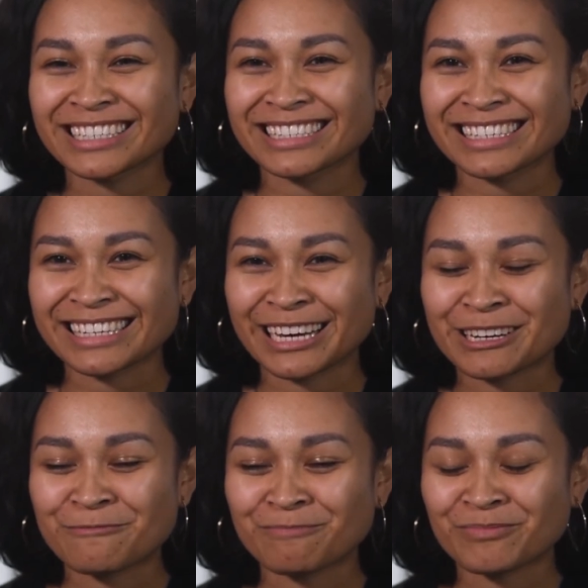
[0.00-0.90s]
And
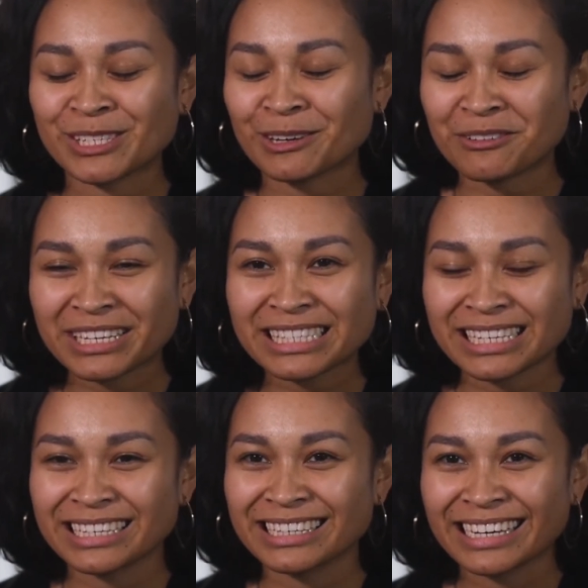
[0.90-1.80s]
so I went
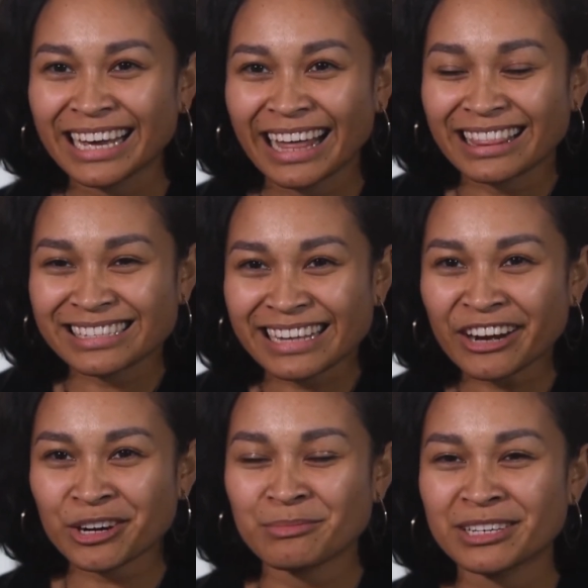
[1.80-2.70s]
to the
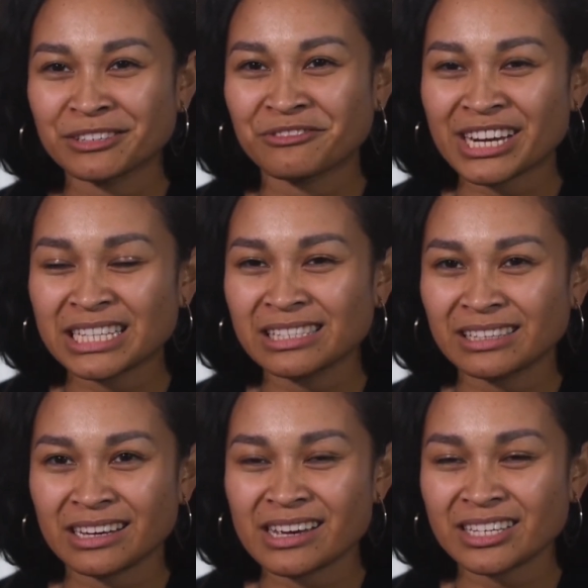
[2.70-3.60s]
Sacrament of
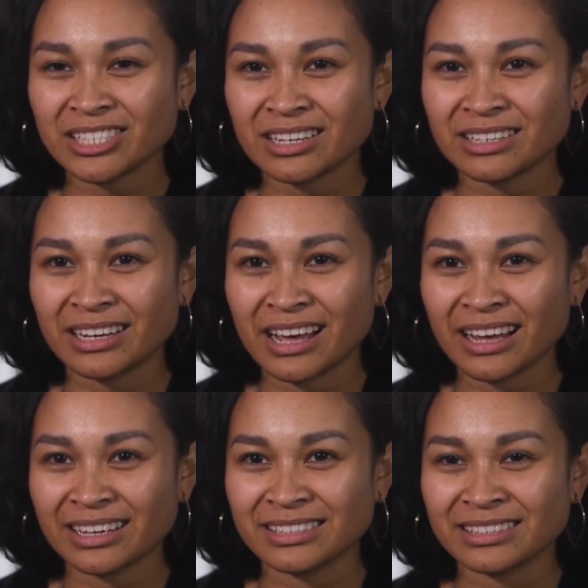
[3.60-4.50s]
Reconciliation,
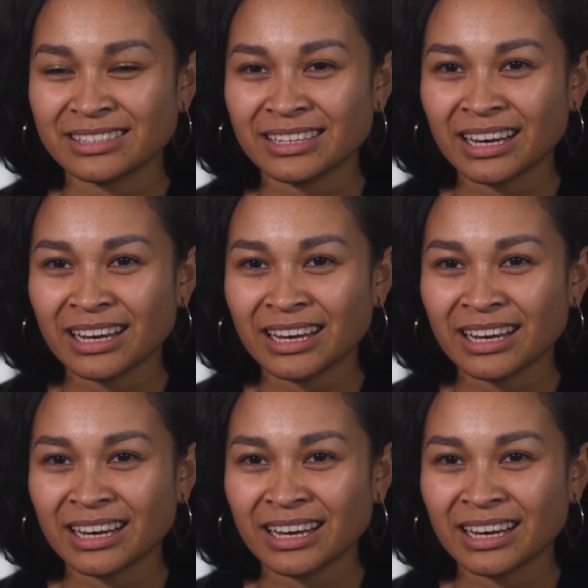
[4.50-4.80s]
and